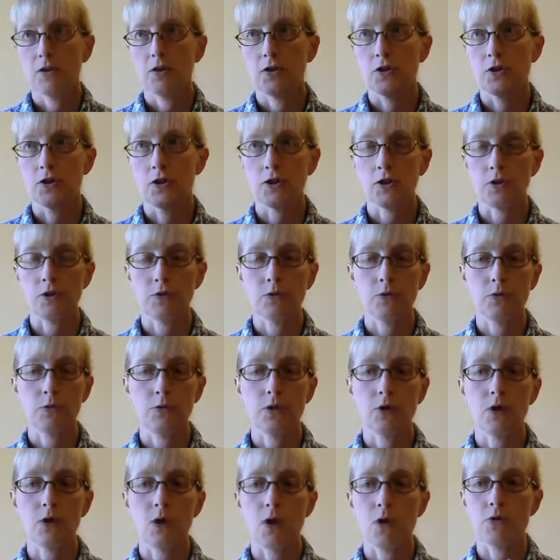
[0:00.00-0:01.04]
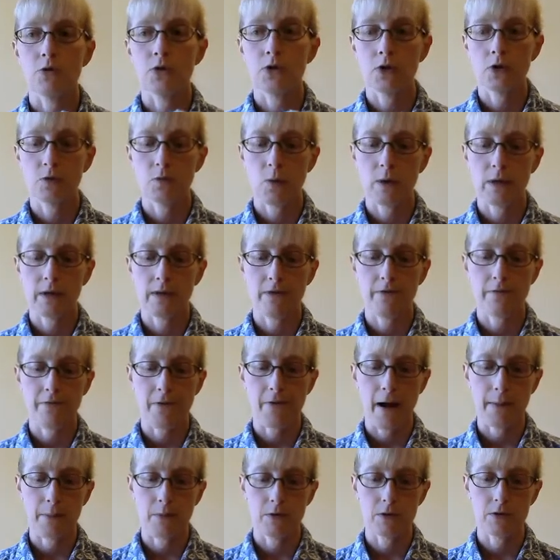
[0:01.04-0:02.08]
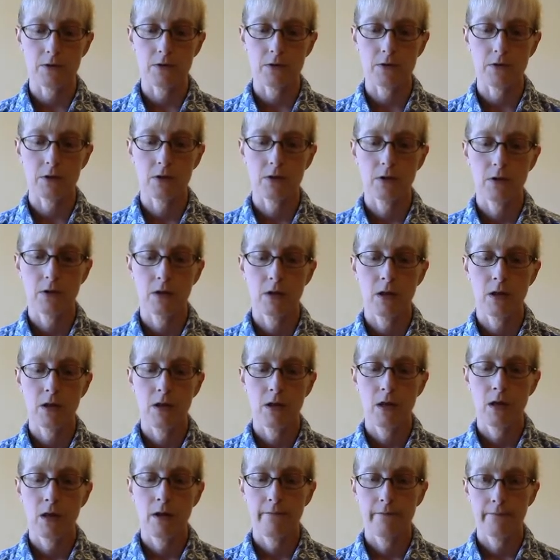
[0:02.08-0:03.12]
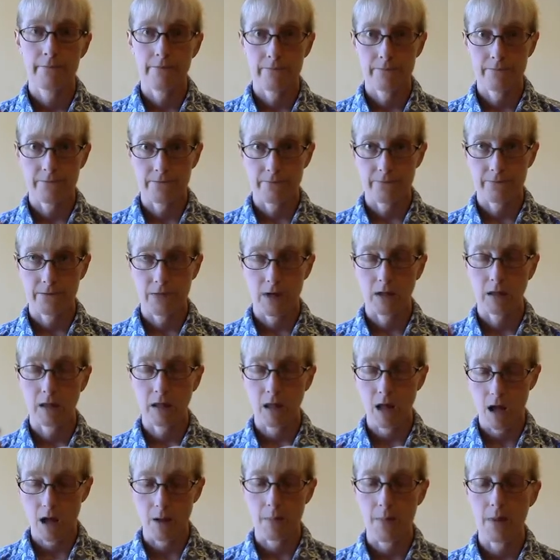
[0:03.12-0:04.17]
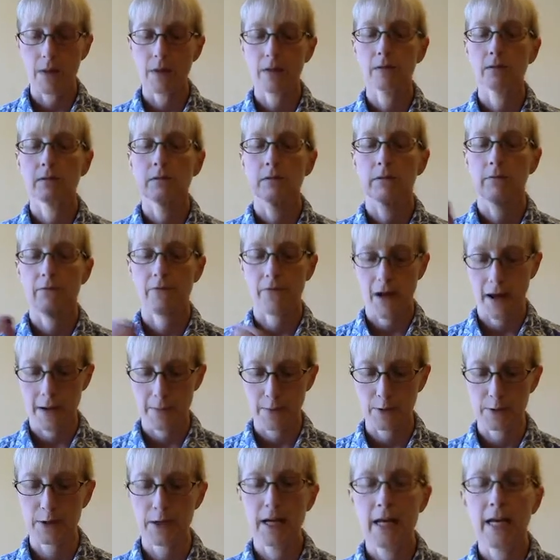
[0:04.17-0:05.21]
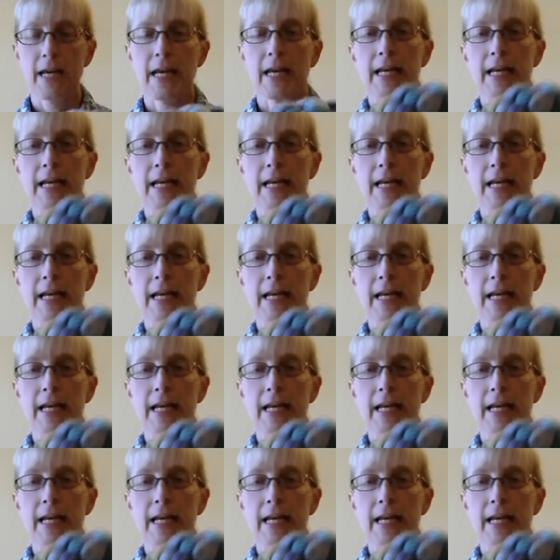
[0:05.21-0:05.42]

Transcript: June Ocean Wind Fibers Club fiber.